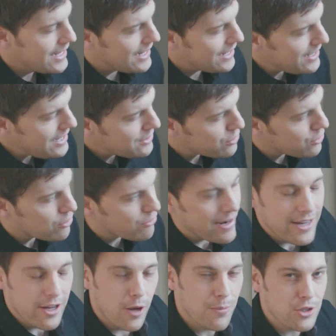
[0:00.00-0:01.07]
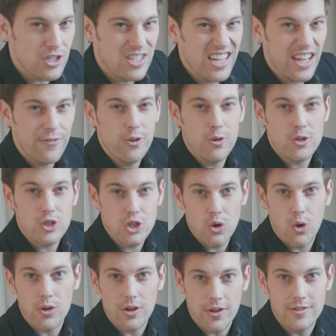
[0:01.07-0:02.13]
Now, these are a great option if you're
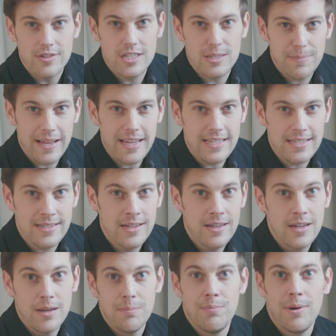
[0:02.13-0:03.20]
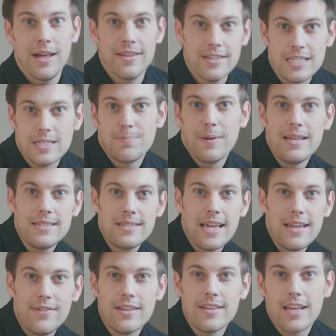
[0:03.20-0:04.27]
short on space, but this space
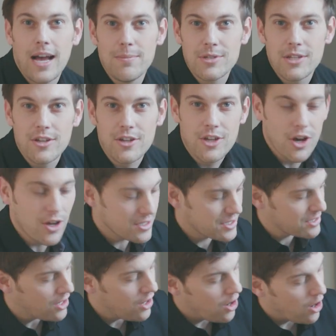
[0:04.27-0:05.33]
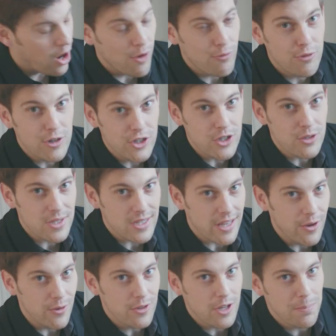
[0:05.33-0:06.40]
saving comes at the cost of reduced load